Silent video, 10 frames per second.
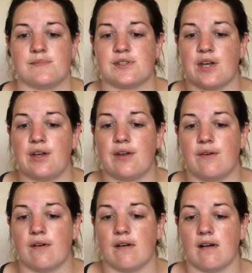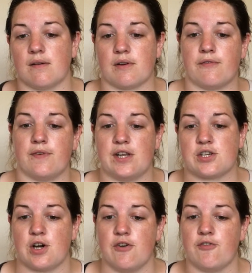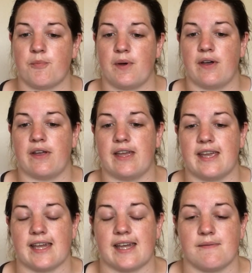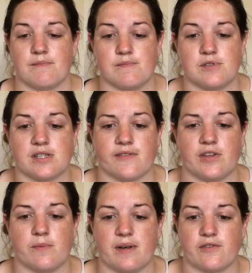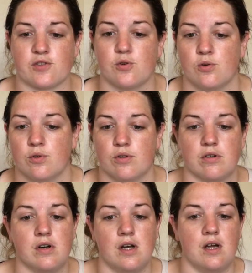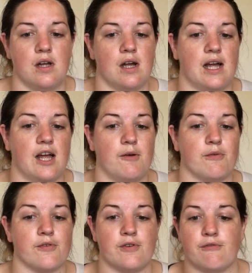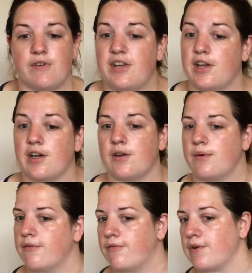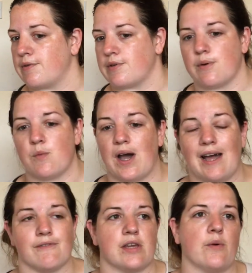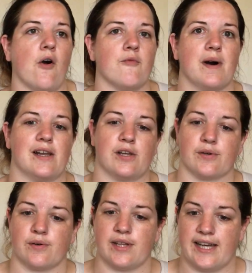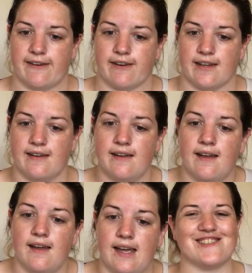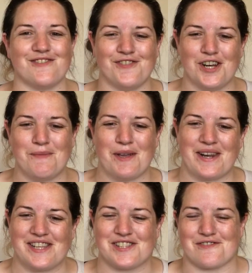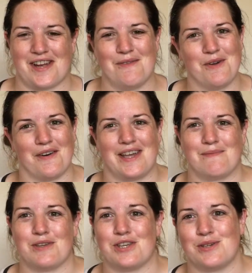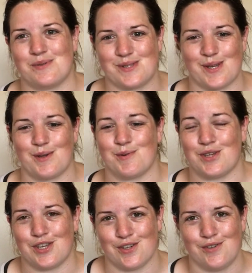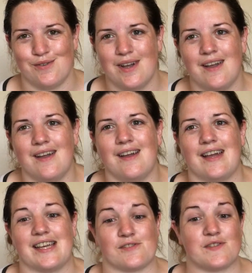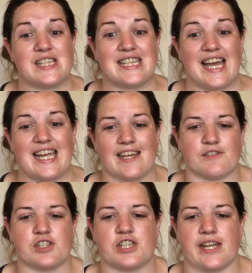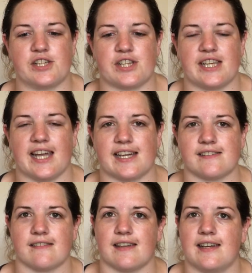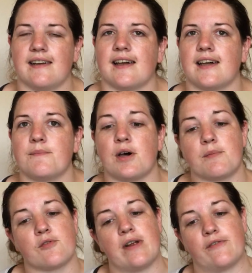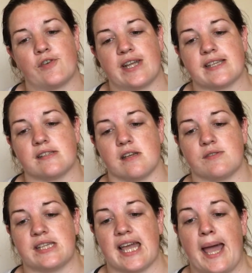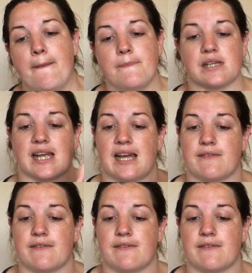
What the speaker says: So I'm going to finish off by just giving you a bit of a tour through video and photo and what have you of my local area. So follow me on Instagram where I am Ewe Sew You. as of today. I've just changed the handle there. I'm on Ravelry as Zosie M, but